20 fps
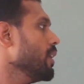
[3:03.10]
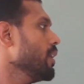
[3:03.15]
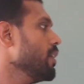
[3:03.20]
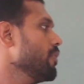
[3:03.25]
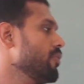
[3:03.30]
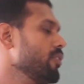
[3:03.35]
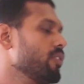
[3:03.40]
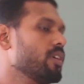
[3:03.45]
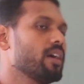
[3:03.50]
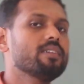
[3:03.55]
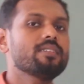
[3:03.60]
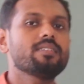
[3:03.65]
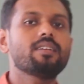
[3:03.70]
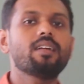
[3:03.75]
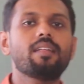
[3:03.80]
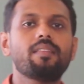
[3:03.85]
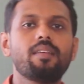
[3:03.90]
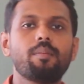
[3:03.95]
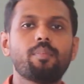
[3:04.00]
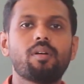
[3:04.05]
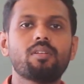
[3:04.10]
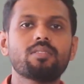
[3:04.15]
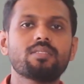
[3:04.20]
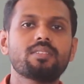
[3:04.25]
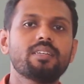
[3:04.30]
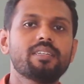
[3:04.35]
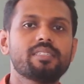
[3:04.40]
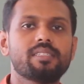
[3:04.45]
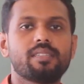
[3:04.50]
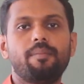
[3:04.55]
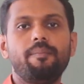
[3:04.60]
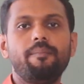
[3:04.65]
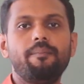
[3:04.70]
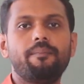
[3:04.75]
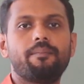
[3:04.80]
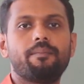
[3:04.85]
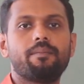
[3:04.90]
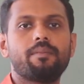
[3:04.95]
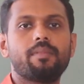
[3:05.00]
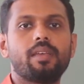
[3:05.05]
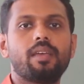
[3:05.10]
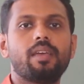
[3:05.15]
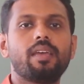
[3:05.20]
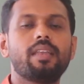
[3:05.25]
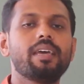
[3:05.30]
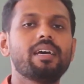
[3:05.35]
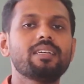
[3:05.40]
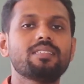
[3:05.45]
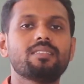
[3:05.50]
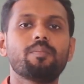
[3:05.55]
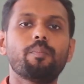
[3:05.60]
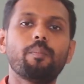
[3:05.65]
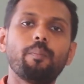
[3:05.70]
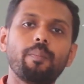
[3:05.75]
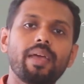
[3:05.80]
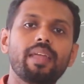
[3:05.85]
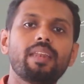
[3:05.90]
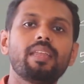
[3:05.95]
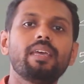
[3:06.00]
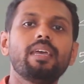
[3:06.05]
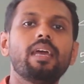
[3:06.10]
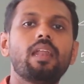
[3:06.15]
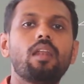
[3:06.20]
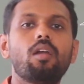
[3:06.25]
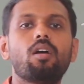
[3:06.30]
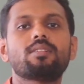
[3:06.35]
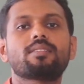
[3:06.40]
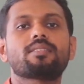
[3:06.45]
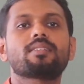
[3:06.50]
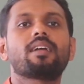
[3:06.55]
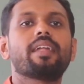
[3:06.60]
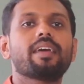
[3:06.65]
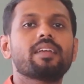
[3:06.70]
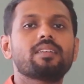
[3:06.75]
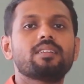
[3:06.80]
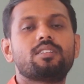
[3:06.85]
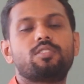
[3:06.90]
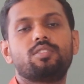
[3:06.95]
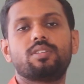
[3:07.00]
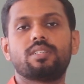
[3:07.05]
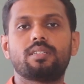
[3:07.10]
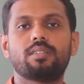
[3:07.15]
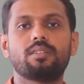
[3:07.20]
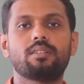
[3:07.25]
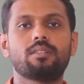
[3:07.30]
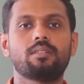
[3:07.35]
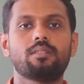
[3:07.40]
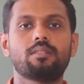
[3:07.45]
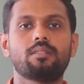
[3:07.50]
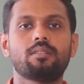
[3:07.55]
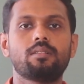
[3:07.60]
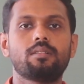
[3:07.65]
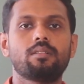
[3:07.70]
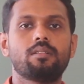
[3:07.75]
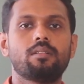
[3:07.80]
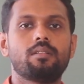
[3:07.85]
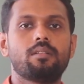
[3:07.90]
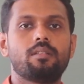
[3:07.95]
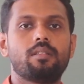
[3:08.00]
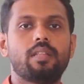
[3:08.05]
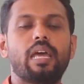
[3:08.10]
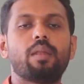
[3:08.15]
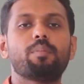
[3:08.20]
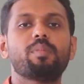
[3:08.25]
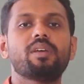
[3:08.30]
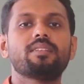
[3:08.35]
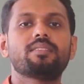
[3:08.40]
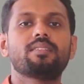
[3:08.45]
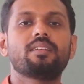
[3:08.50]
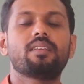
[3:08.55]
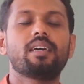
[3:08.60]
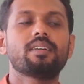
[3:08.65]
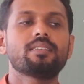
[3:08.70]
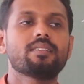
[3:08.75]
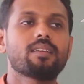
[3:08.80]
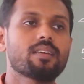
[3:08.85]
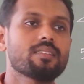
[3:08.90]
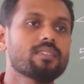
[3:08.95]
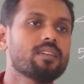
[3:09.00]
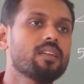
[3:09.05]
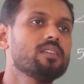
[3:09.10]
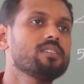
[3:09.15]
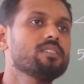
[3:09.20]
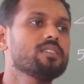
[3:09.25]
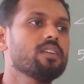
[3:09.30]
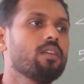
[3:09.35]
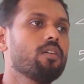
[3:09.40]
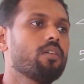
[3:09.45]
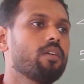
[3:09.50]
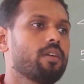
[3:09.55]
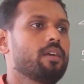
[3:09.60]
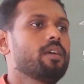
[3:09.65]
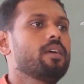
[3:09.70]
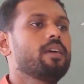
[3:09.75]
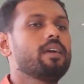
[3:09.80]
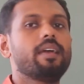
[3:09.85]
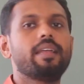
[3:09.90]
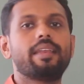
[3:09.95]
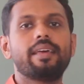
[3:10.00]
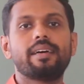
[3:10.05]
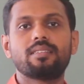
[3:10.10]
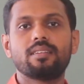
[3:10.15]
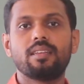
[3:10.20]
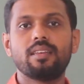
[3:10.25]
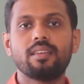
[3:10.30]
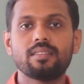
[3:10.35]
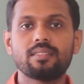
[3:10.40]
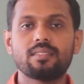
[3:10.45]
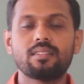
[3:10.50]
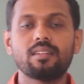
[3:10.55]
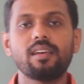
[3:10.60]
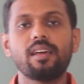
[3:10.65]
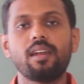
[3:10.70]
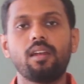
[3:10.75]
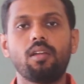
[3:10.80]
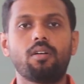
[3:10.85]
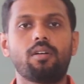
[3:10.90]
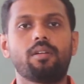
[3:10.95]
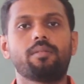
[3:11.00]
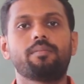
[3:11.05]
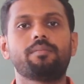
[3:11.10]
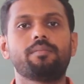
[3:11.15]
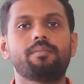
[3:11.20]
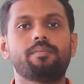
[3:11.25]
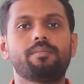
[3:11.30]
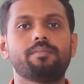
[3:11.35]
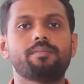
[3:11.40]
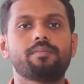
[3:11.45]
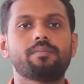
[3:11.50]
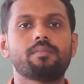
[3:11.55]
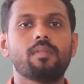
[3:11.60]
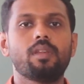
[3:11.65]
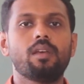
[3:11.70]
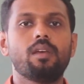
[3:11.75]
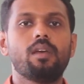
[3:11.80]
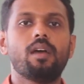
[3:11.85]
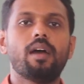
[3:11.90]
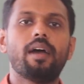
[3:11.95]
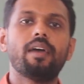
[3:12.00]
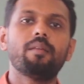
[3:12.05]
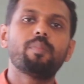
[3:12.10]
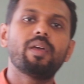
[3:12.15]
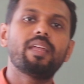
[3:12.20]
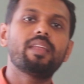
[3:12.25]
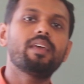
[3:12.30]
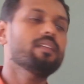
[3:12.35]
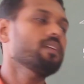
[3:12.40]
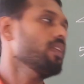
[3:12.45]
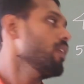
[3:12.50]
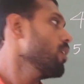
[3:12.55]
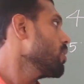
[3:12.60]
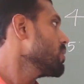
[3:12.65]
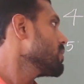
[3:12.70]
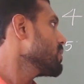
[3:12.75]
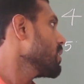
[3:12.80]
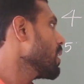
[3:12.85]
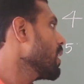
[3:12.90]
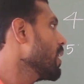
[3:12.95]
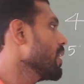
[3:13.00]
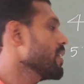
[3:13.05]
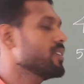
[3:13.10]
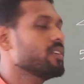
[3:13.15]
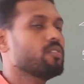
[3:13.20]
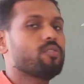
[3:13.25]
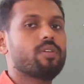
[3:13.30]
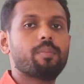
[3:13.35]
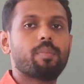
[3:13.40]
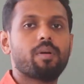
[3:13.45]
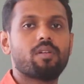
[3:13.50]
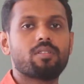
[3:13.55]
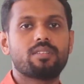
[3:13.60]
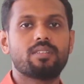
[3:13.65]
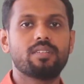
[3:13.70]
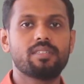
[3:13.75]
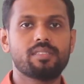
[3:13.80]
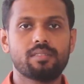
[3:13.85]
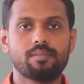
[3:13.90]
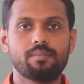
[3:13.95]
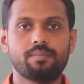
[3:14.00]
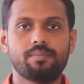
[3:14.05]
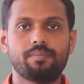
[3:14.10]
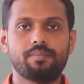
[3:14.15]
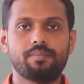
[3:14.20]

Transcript: if you consider the power station, it has many loads connected to it. That means it has residential load, it has industrial load and many other loads are connected to a power station.